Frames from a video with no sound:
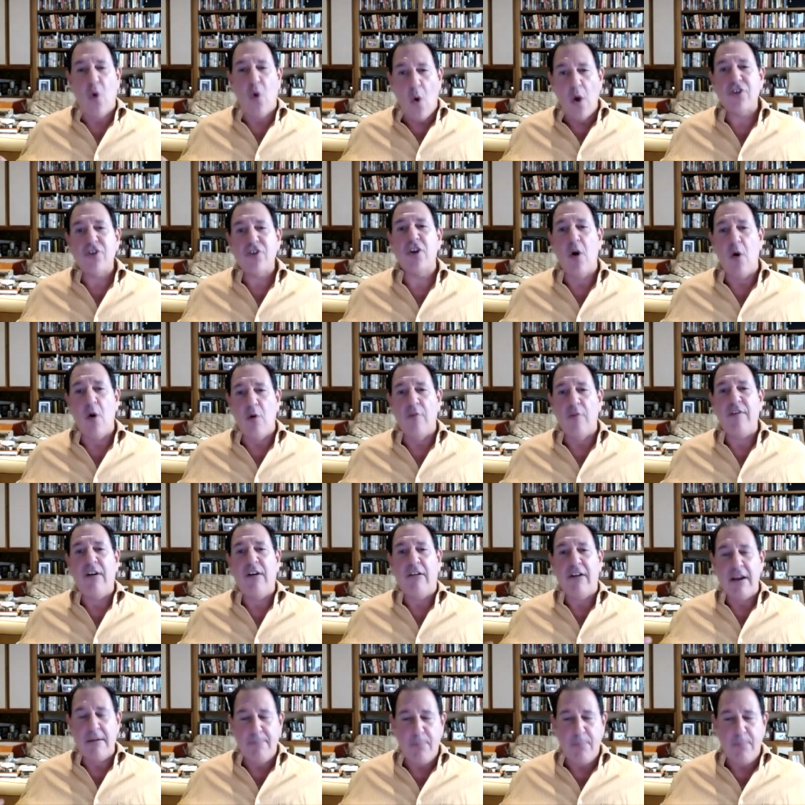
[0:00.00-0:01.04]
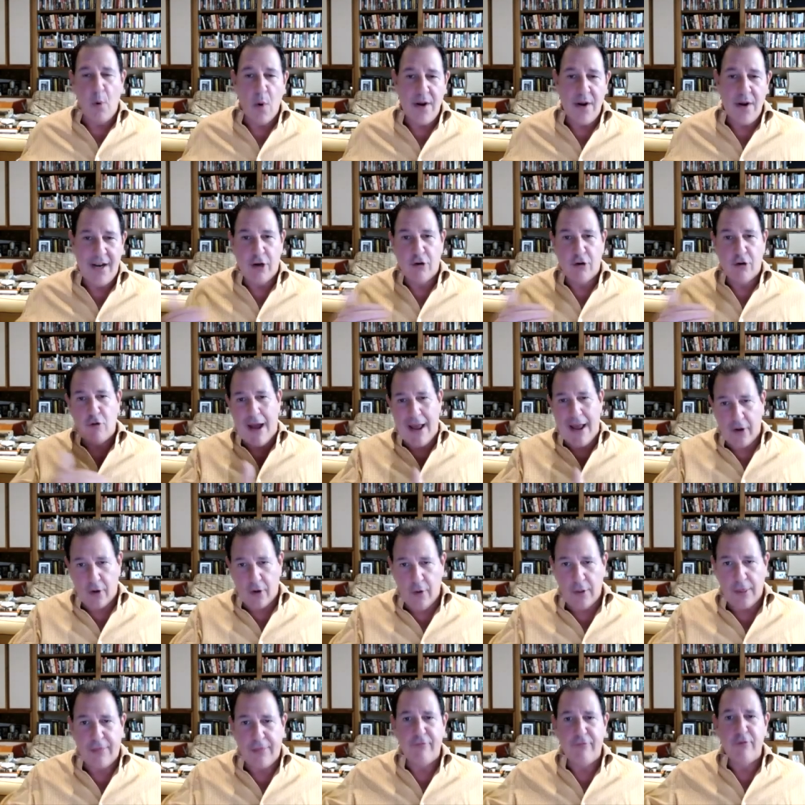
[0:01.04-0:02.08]
also very important and
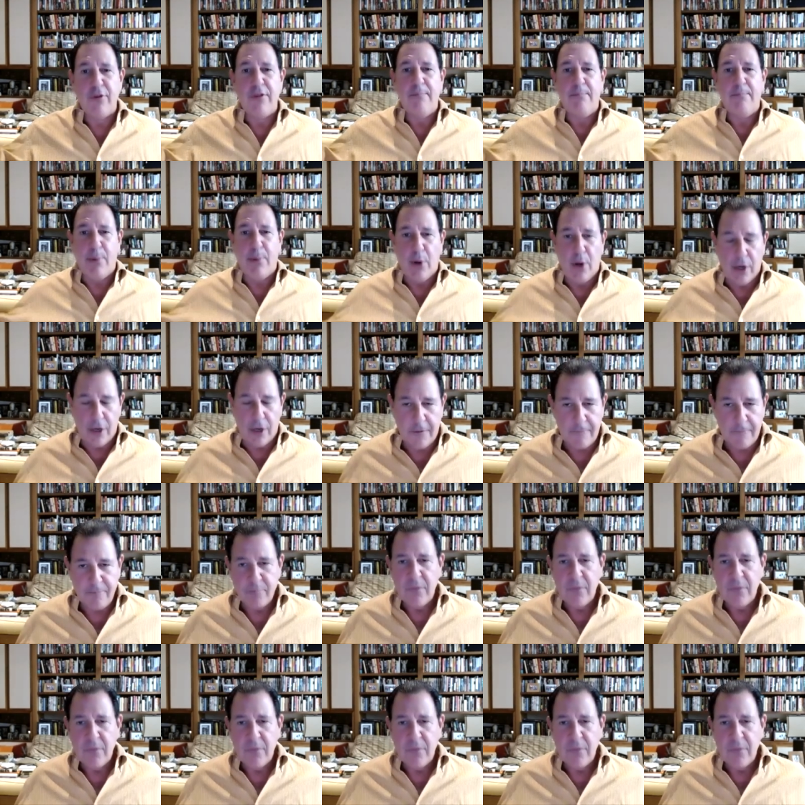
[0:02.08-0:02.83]
chronicled through the book.